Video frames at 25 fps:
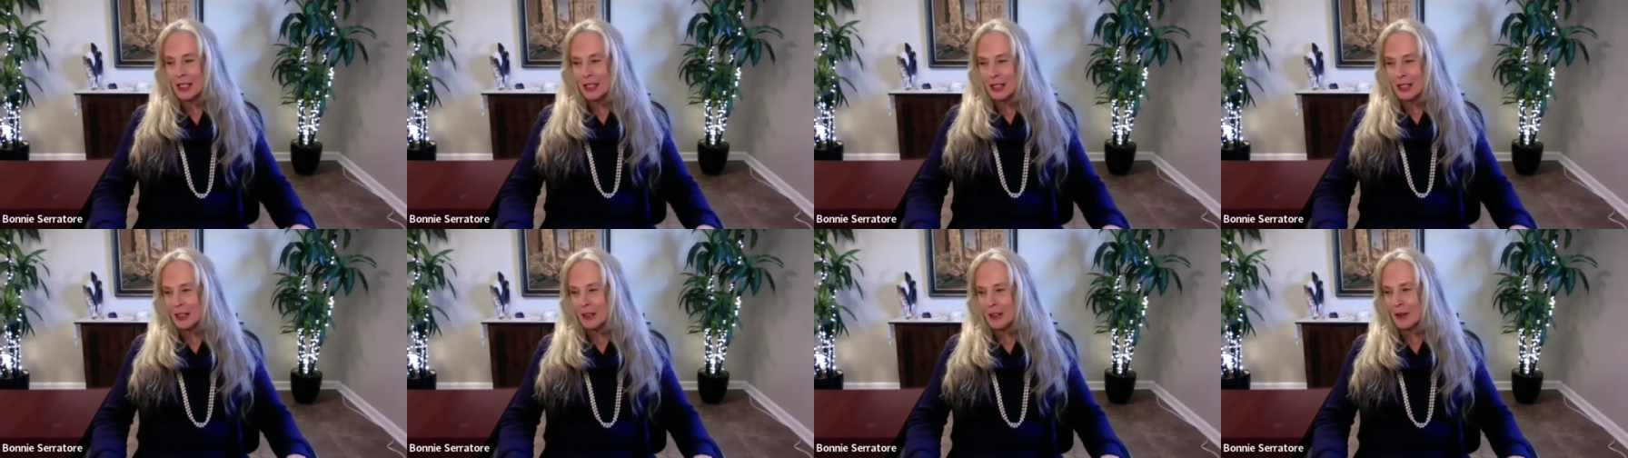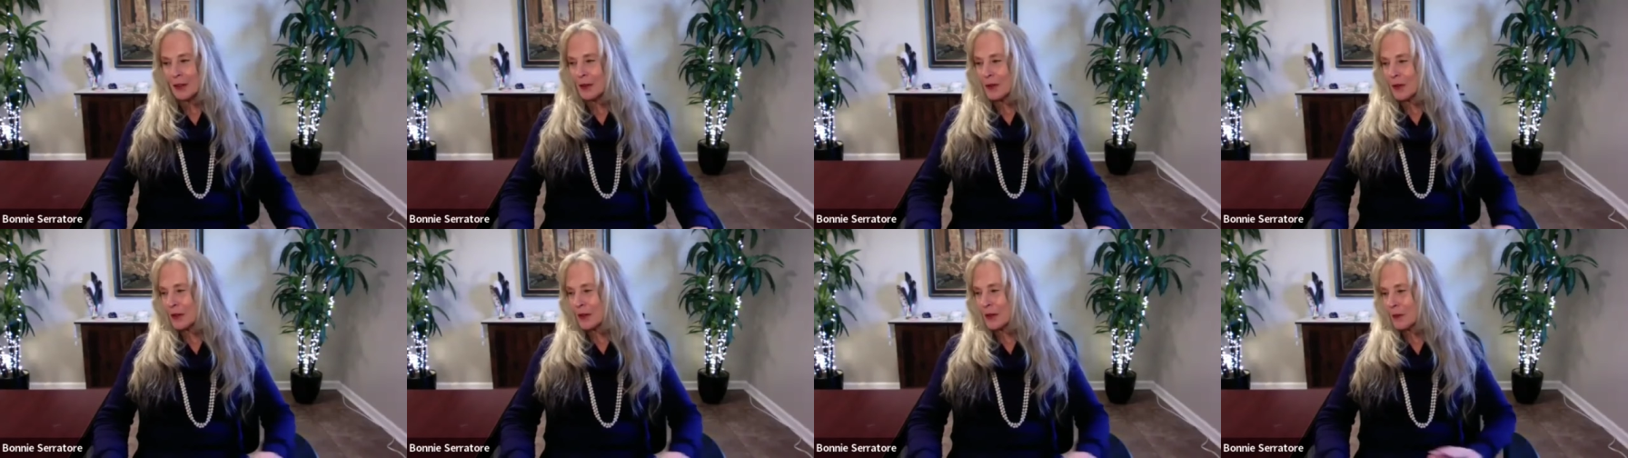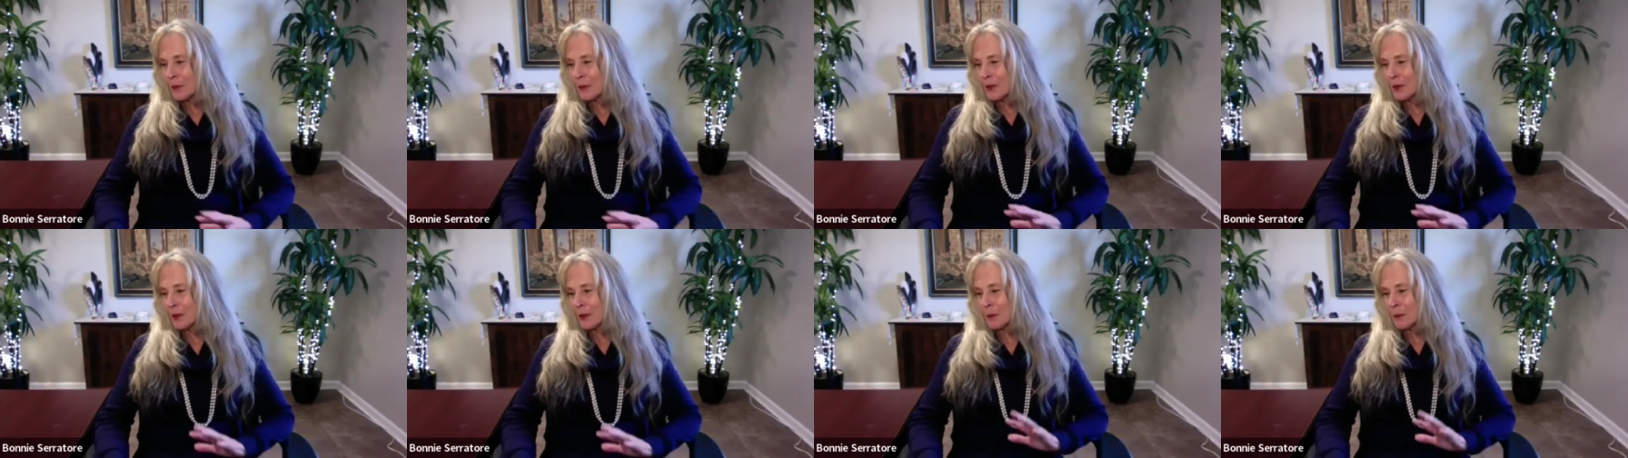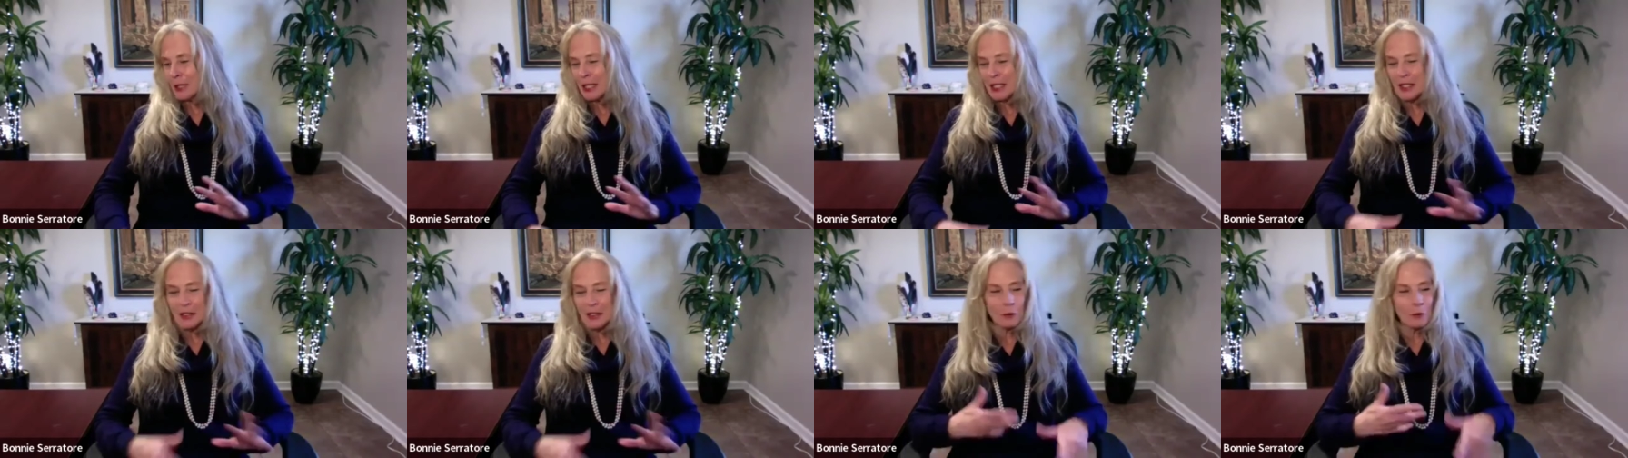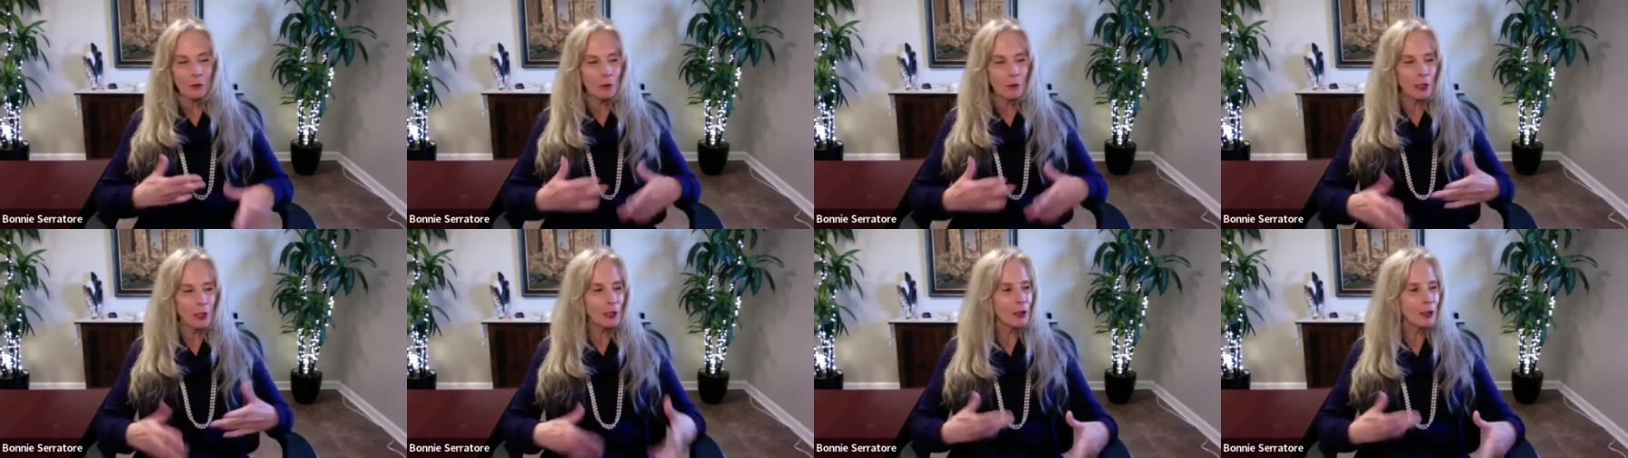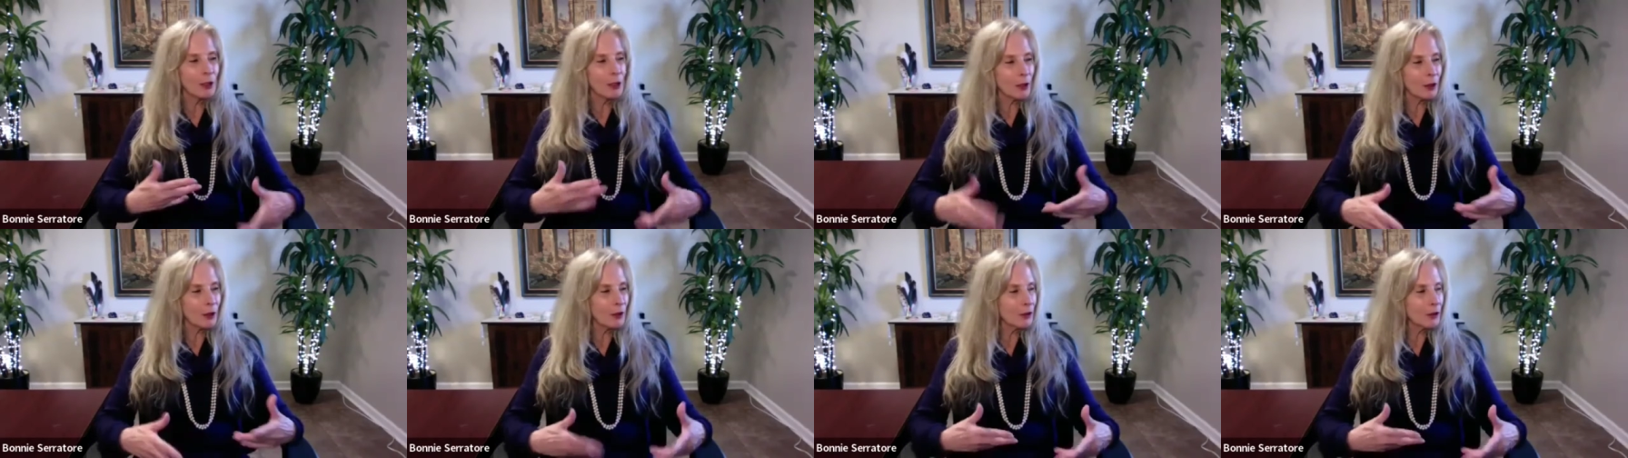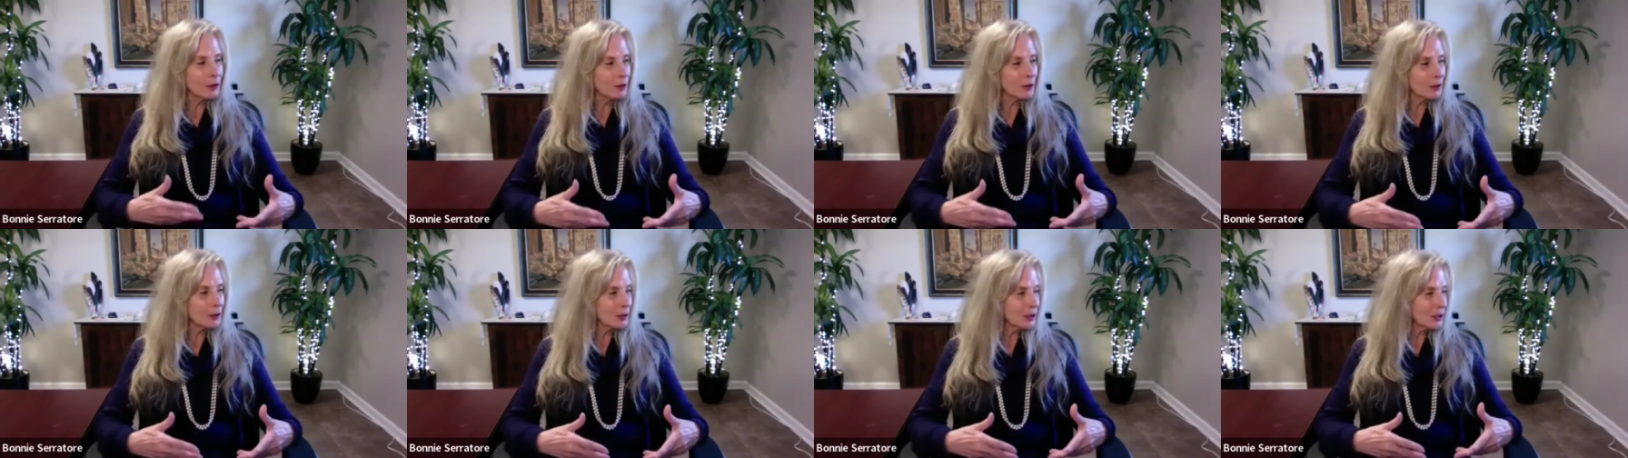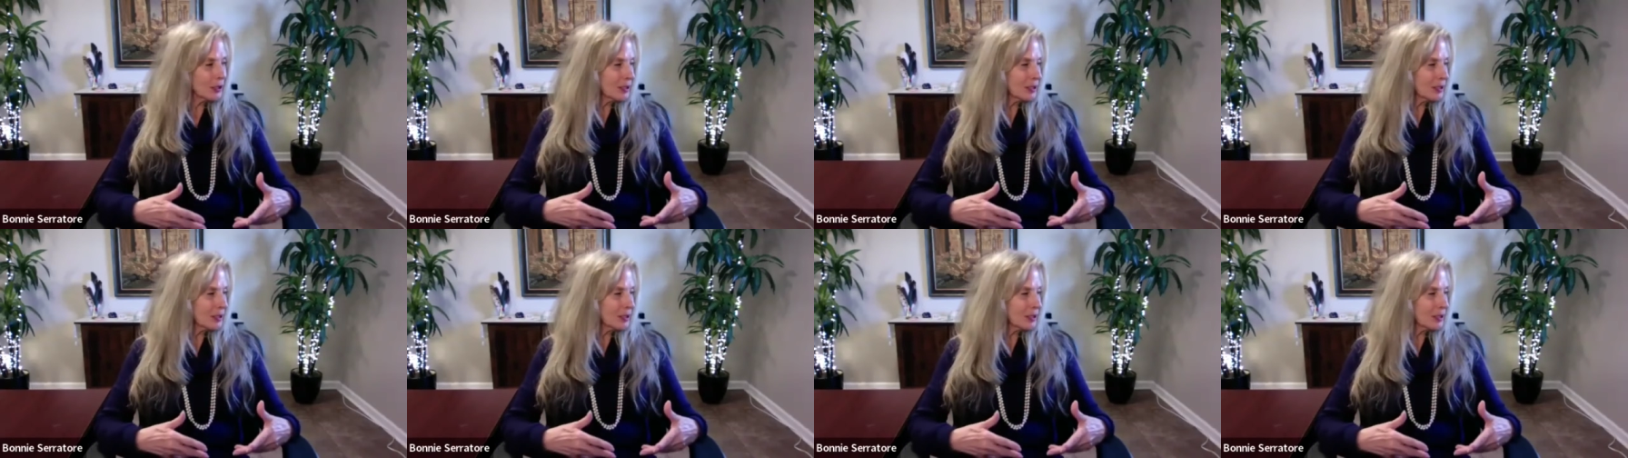the place where we are